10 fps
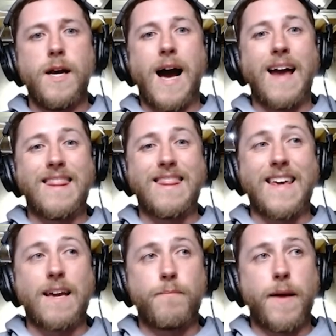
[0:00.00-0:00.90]
I
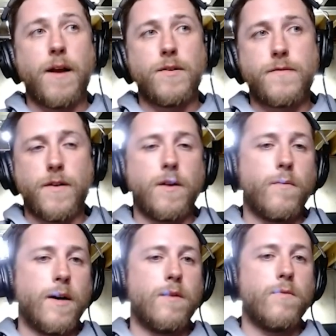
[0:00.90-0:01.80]
think it pairs very
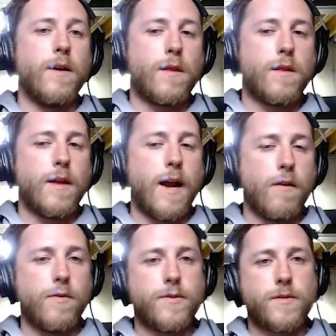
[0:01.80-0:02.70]
well with
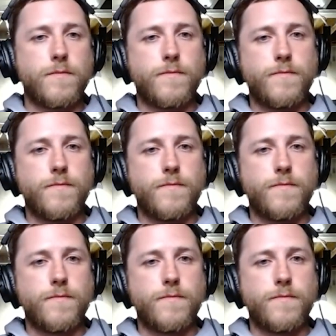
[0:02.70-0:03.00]
Heralds,